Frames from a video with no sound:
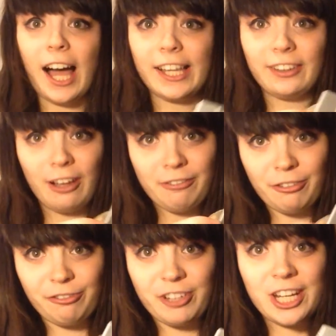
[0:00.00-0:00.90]
I love the
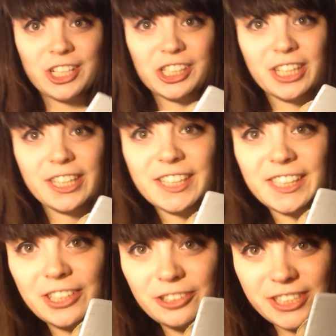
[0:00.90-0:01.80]
finish. The
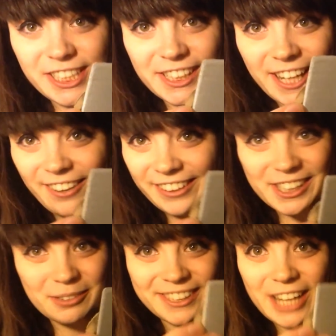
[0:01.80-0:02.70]
center detail
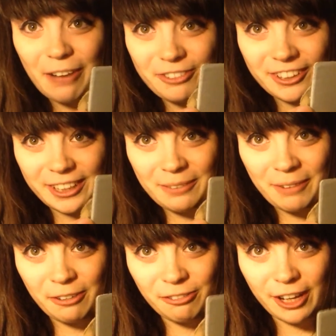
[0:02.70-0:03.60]
is definitely
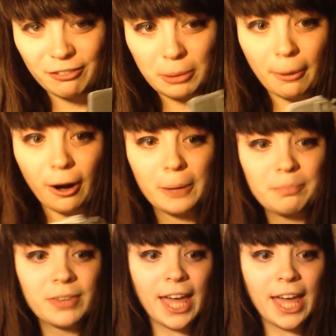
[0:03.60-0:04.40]
my favorite part,